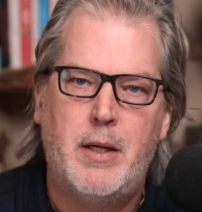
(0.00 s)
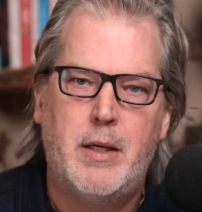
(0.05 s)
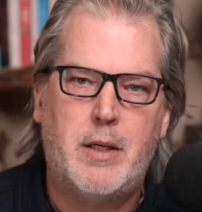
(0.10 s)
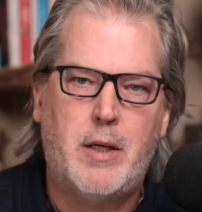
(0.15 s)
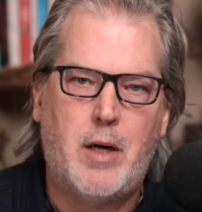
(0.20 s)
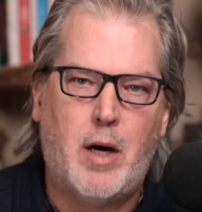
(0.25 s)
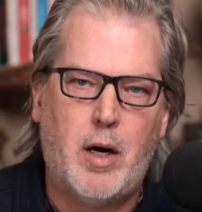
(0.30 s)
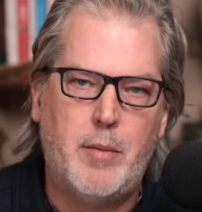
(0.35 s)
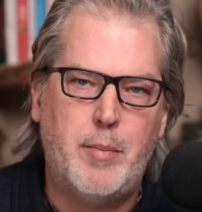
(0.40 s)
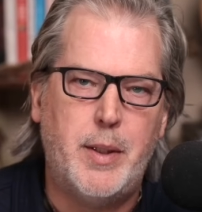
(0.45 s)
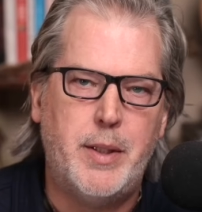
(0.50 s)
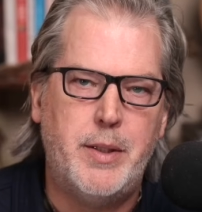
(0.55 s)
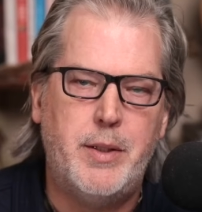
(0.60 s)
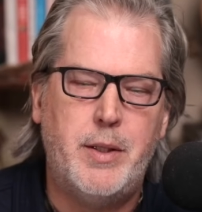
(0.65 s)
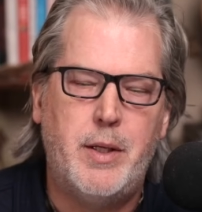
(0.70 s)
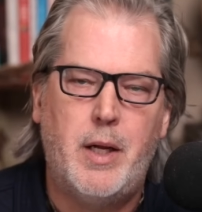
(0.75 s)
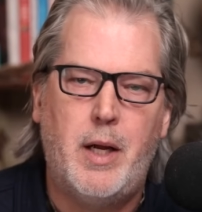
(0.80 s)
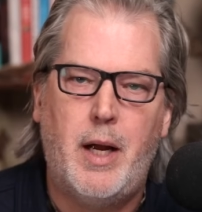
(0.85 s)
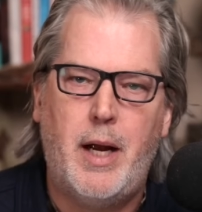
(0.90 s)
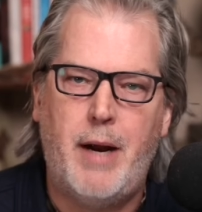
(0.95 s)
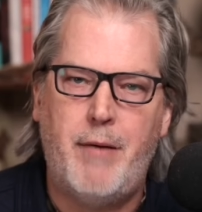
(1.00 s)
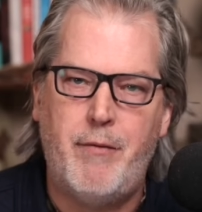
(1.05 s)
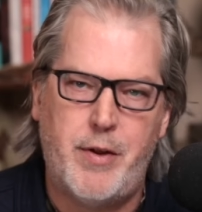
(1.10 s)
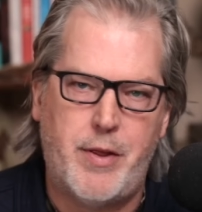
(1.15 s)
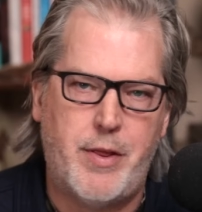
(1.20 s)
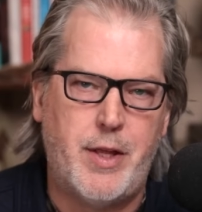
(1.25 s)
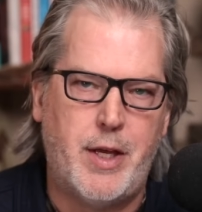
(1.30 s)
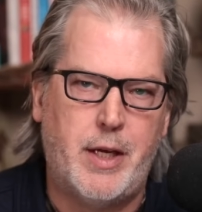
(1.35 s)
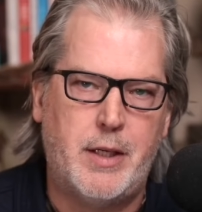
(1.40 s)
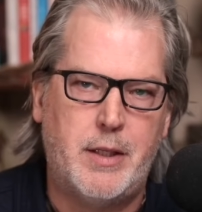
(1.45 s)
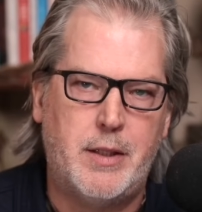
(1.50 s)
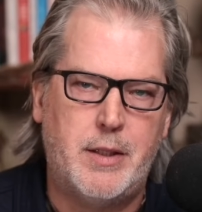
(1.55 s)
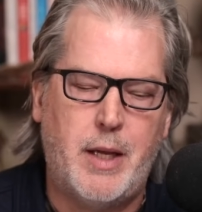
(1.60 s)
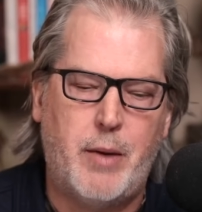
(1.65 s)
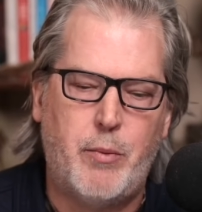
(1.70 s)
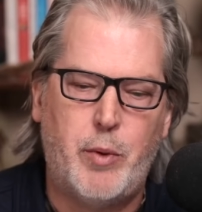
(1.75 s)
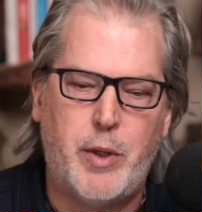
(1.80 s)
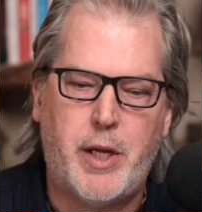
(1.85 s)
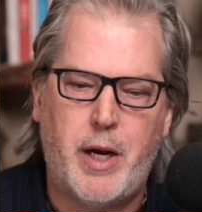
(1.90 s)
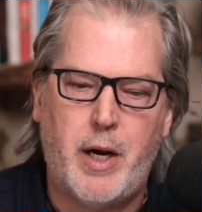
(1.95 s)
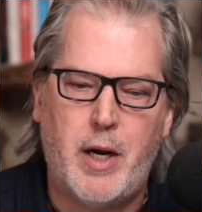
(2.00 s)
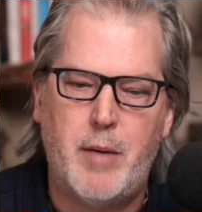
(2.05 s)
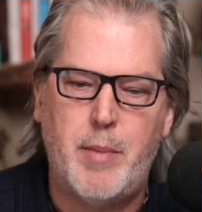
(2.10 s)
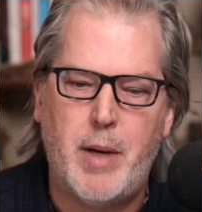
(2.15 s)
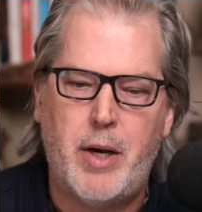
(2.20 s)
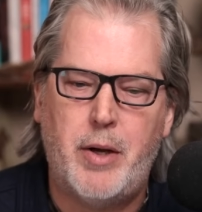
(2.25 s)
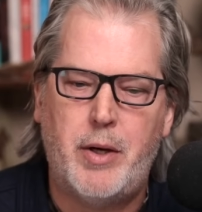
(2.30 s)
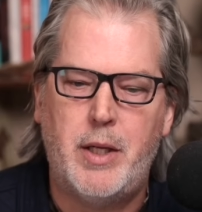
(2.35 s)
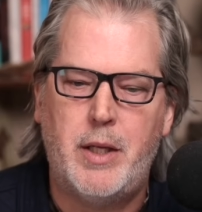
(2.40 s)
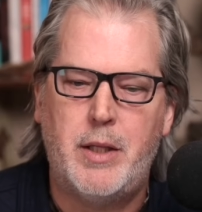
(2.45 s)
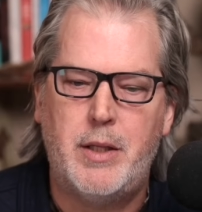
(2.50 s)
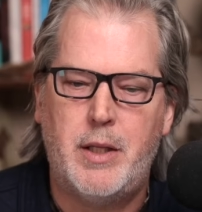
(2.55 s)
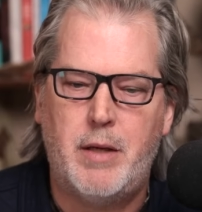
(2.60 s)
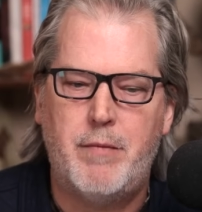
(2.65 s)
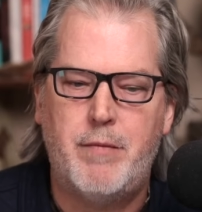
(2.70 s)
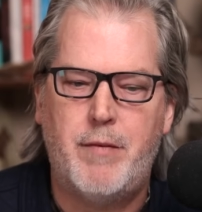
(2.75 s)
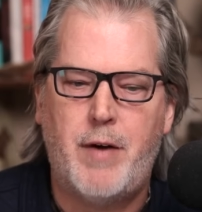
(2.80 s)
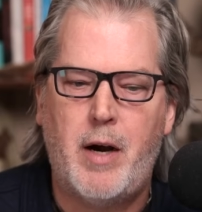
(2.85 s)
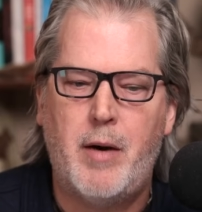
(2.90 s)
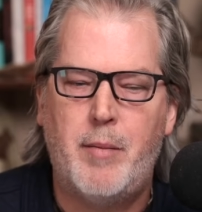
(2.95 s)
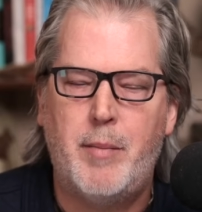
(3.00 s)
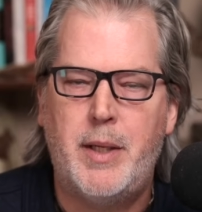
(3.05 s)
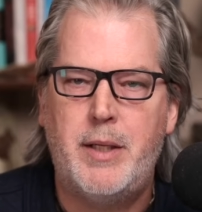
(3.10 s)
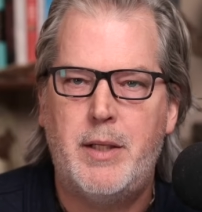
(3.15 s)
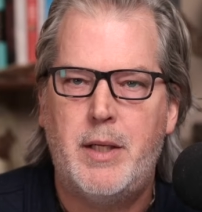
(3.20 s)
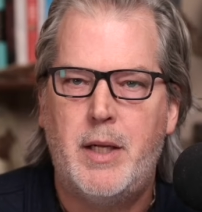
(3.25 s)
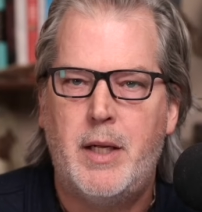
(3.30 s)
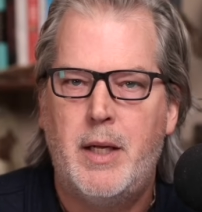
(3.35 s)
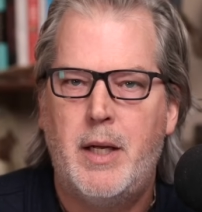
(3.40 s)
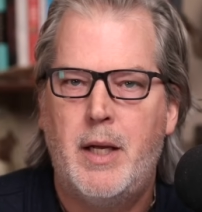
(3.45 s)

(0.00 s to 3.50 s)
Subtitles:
carbon, everything that we care about in the environment.